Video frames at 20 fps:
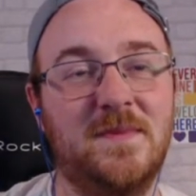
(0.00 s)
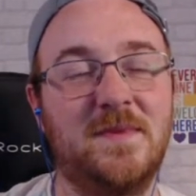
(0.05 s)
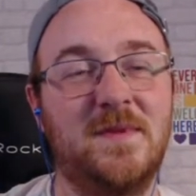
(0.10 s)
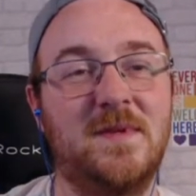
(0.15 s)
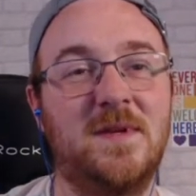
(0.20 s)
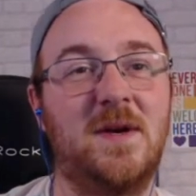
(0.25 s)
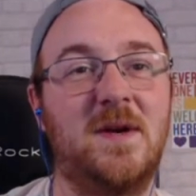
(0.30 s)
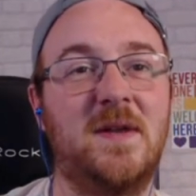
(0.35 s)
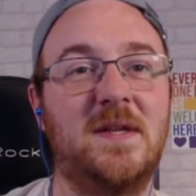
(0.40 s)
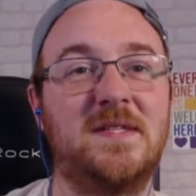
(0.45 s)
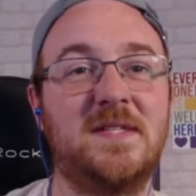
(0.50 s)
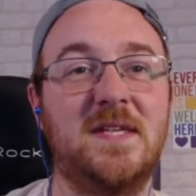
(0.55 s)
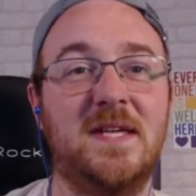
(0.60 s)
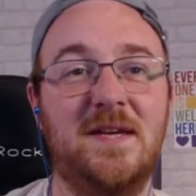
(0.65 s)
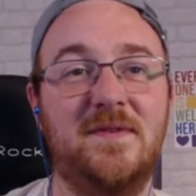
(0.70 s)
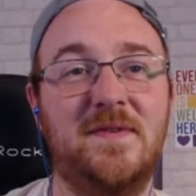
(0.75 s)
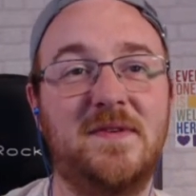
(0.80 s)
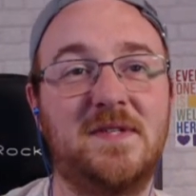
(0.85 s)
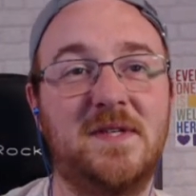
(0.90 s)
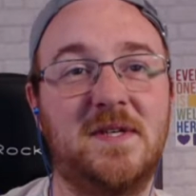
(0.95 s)
Unless Eve
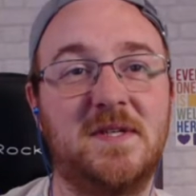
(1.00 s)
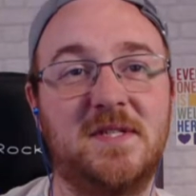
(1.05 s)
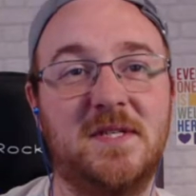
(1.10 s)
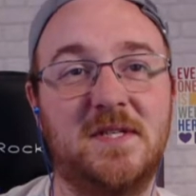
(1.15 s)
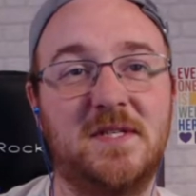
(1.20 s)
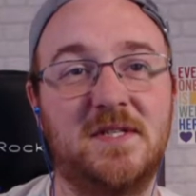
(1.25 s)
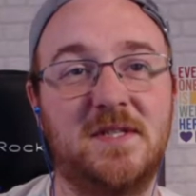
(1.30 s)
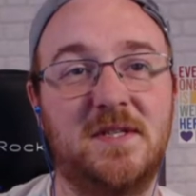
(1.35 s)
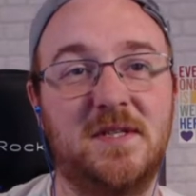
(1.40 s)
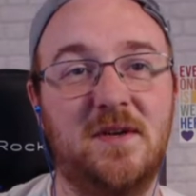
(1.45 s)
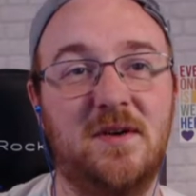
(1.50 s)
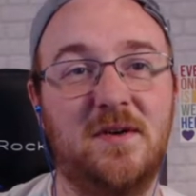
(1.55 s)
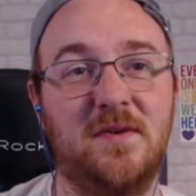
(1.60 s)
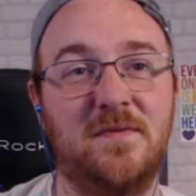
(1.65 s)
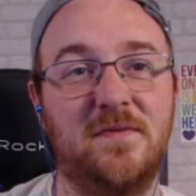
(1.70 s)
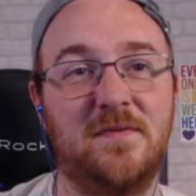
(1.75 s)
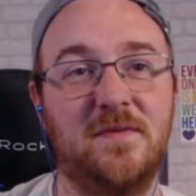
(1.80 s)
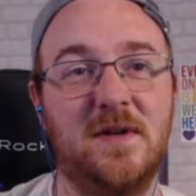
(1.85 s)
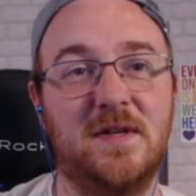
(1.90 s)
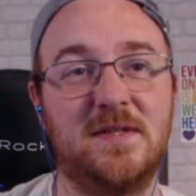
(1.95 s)
is her sister, not her
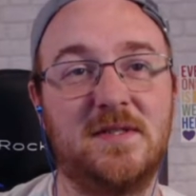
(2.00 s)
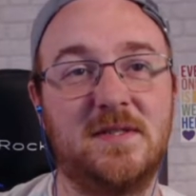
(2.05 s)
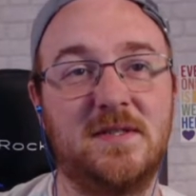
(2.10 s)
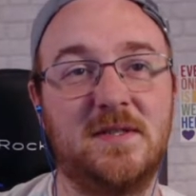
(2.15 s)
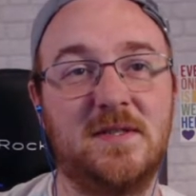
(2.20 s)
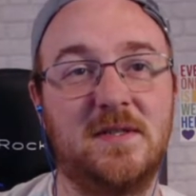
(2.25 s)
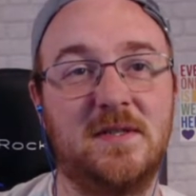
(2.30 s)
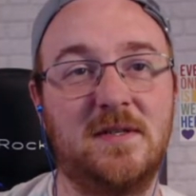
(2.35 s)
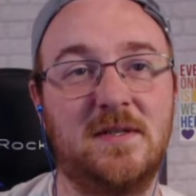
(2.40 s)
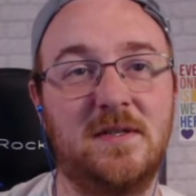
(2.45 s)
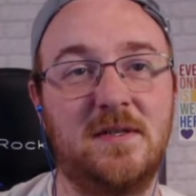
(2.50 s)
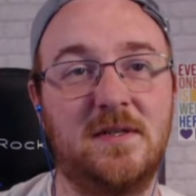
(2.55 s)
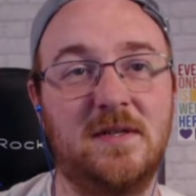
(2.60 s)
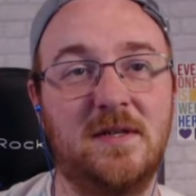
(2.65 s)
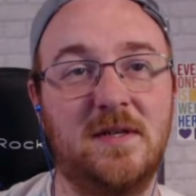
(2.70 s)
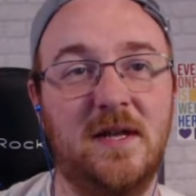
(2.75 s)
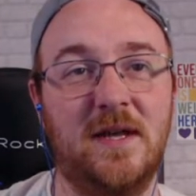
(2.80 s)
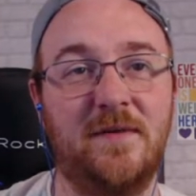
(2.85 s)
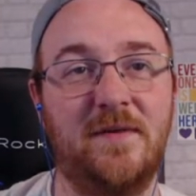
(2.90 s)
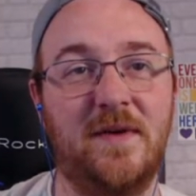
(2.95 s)
friend.
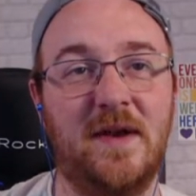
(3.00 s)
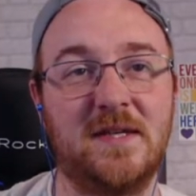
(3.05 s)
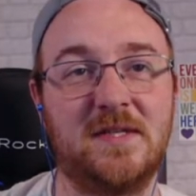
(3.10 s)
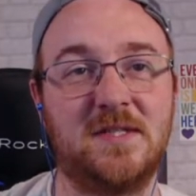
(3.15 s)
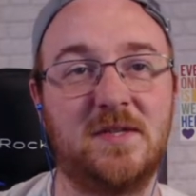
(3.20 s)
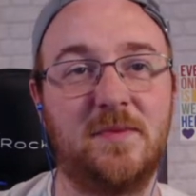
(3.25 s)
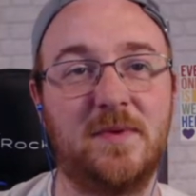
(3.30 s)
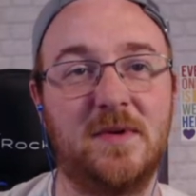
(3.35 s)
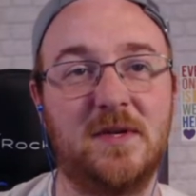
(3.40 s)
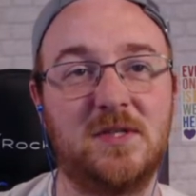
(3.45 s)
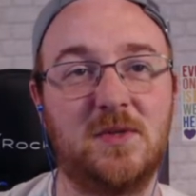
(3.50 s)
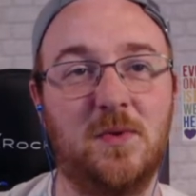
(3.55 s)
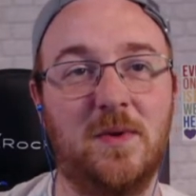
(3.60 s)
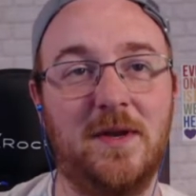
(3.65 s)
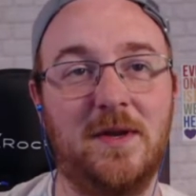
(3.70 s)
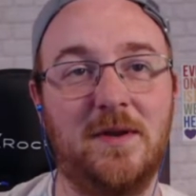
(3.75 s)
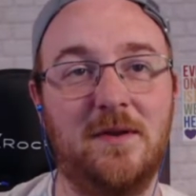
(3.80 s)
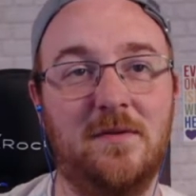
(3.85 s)
Eve has to be a twin.